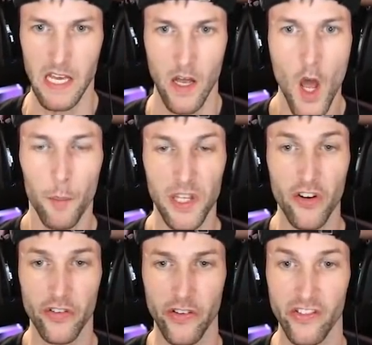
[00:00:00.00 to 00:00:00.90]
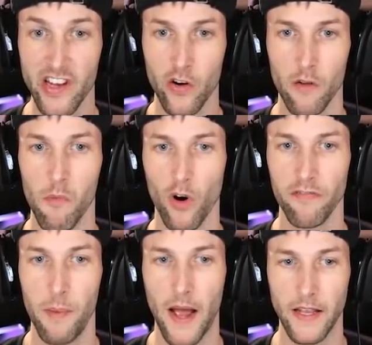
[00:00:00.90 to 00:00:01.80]
to be. But there's a secret
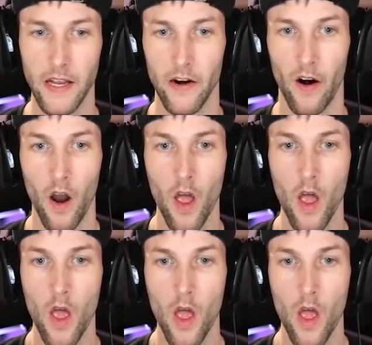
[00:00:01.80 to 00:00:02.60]
morph back here.